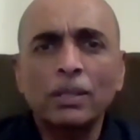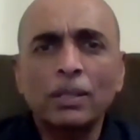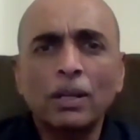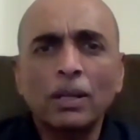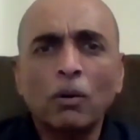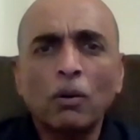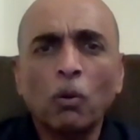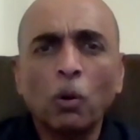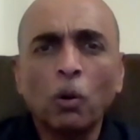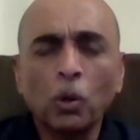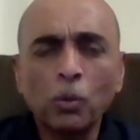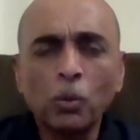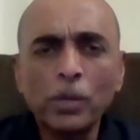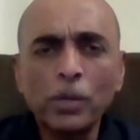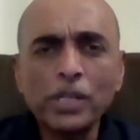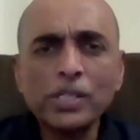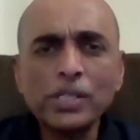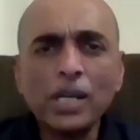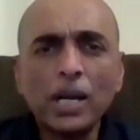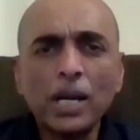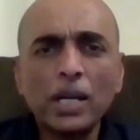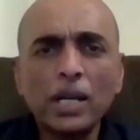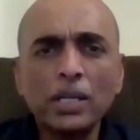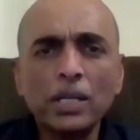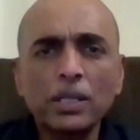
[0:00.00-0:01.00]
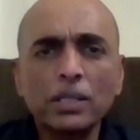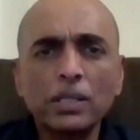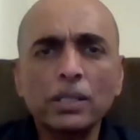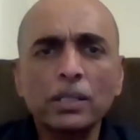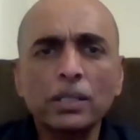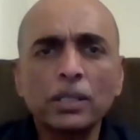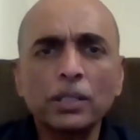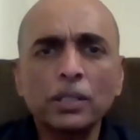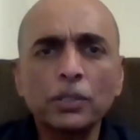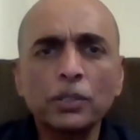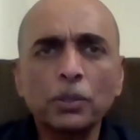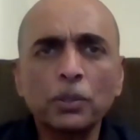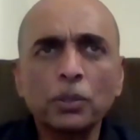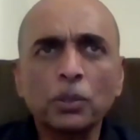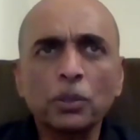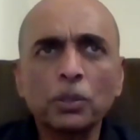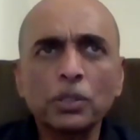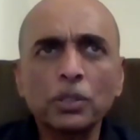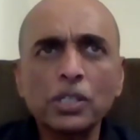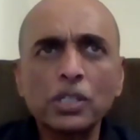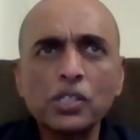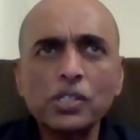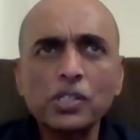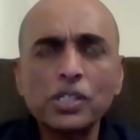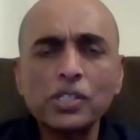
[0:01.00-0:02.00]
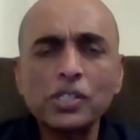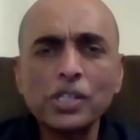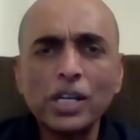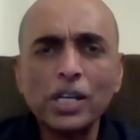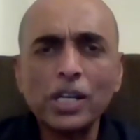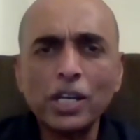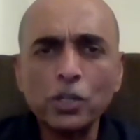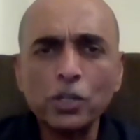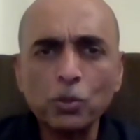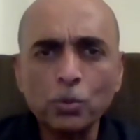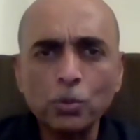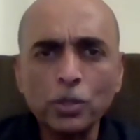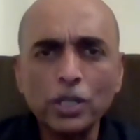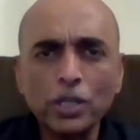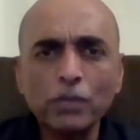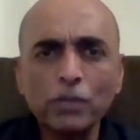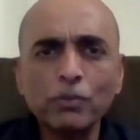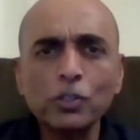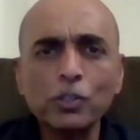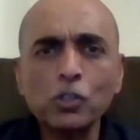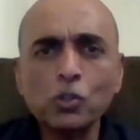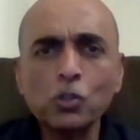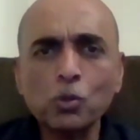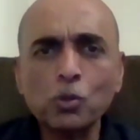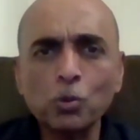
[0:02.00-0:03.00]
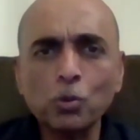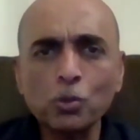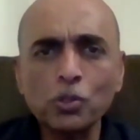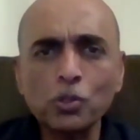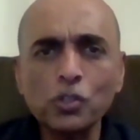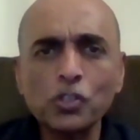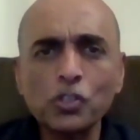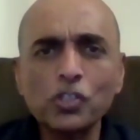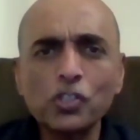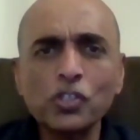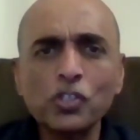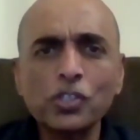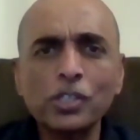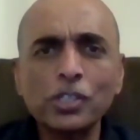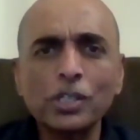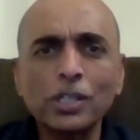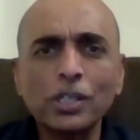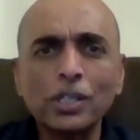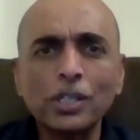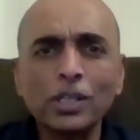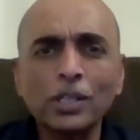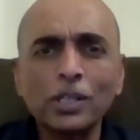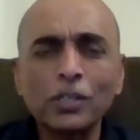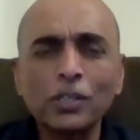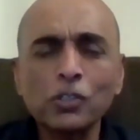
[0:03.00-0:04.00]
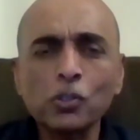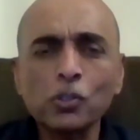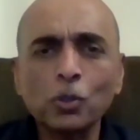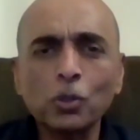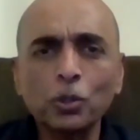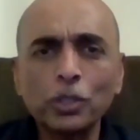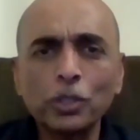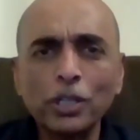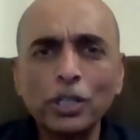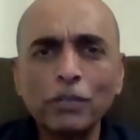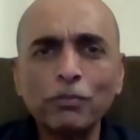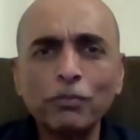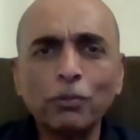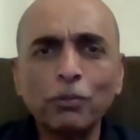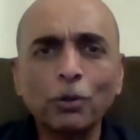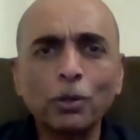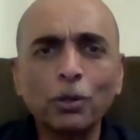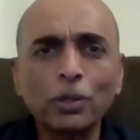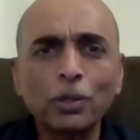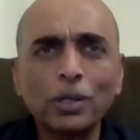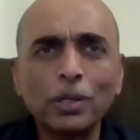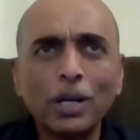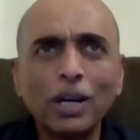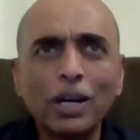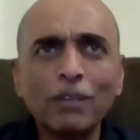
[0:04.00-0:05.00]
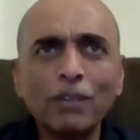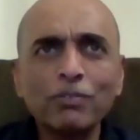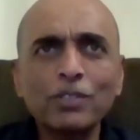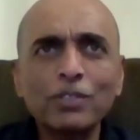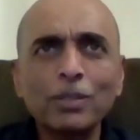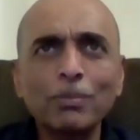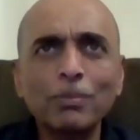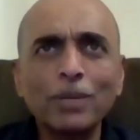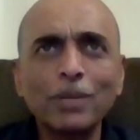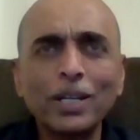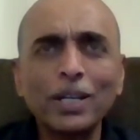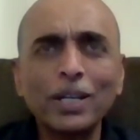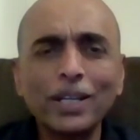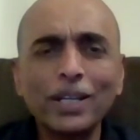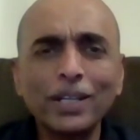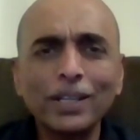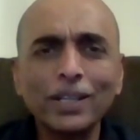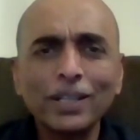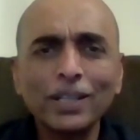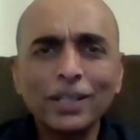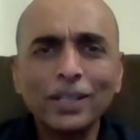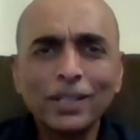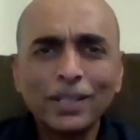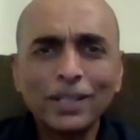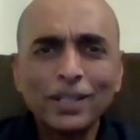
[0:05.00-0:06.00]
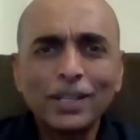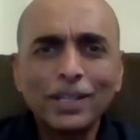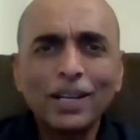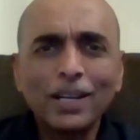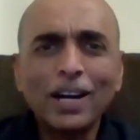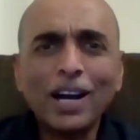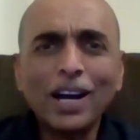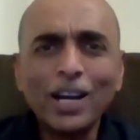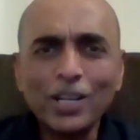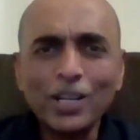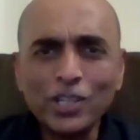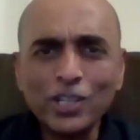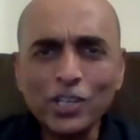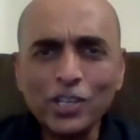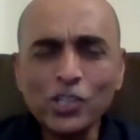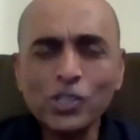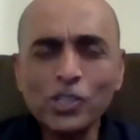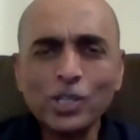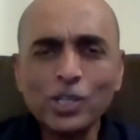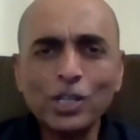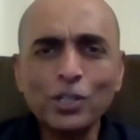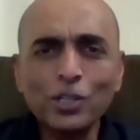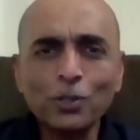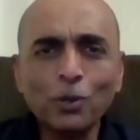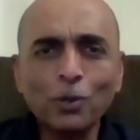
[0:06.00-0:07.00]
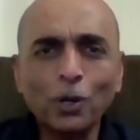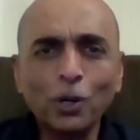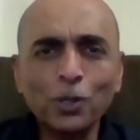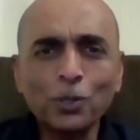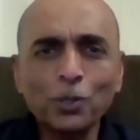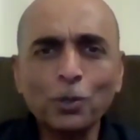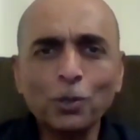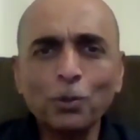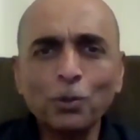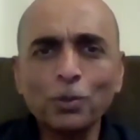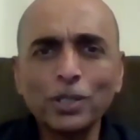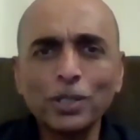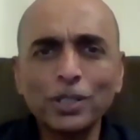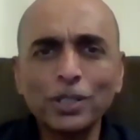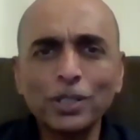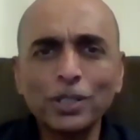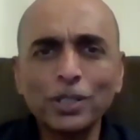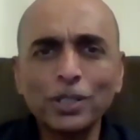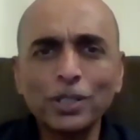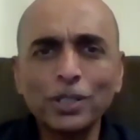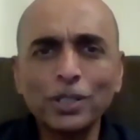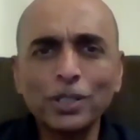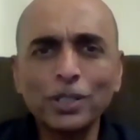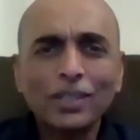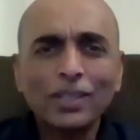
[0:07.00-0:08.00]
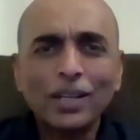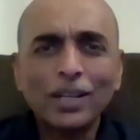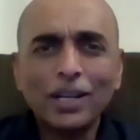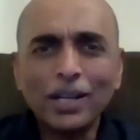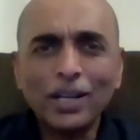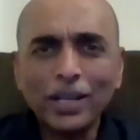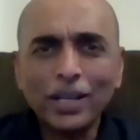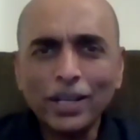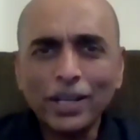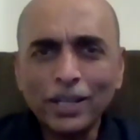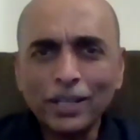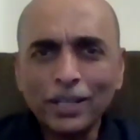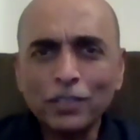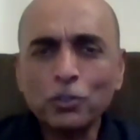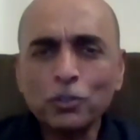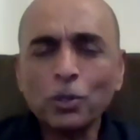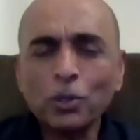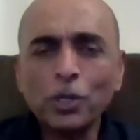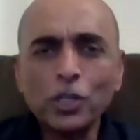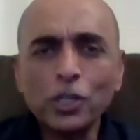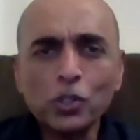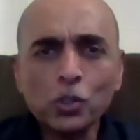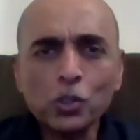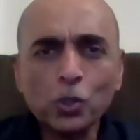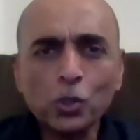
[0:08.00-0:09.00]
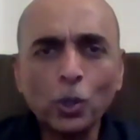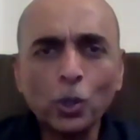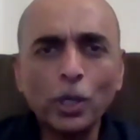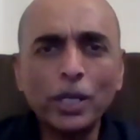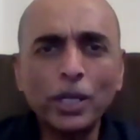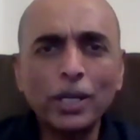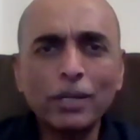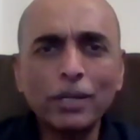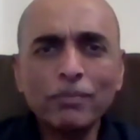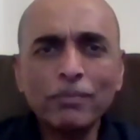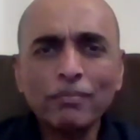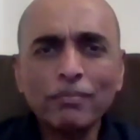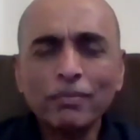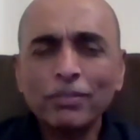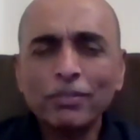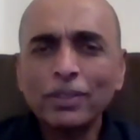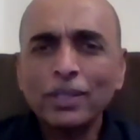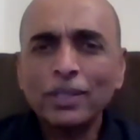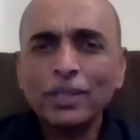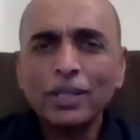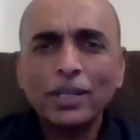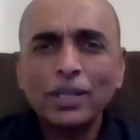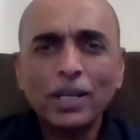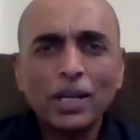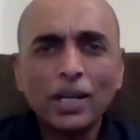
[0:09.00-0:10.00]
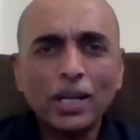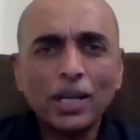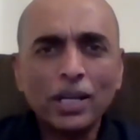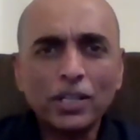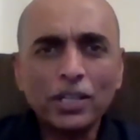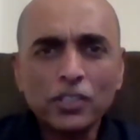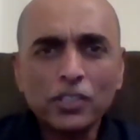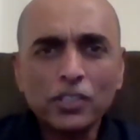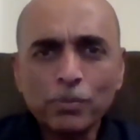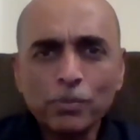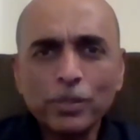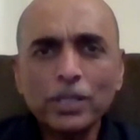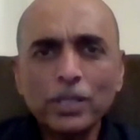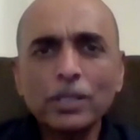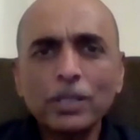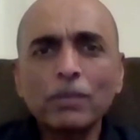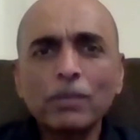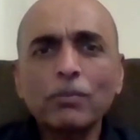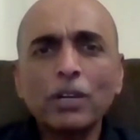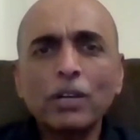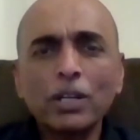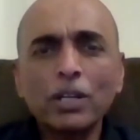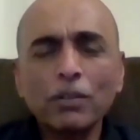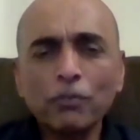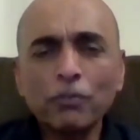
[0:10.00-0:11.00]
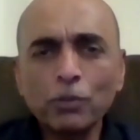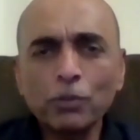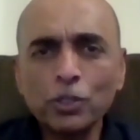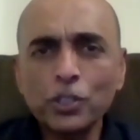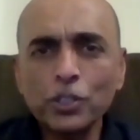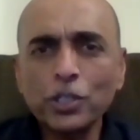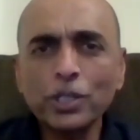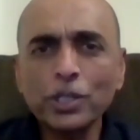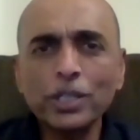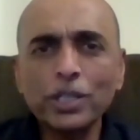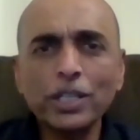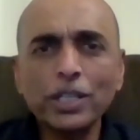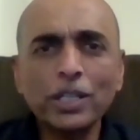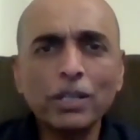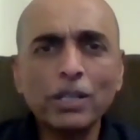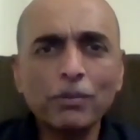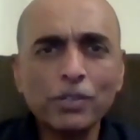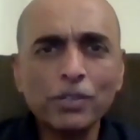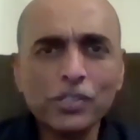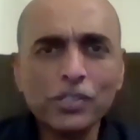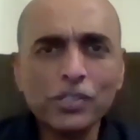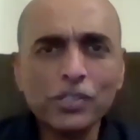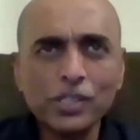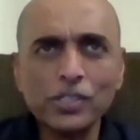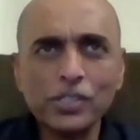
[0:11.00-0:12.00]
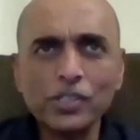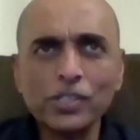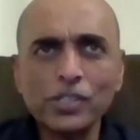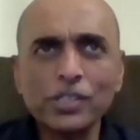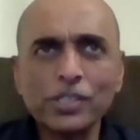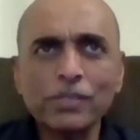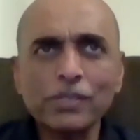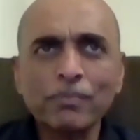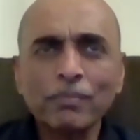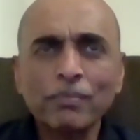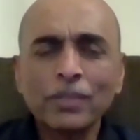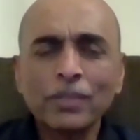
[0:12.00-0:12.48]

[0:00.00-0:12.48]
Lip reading: Always had this desire to work with students. So therefore, after my IT stint got over, I joined Soil, and it's been a wonderful journey ever since.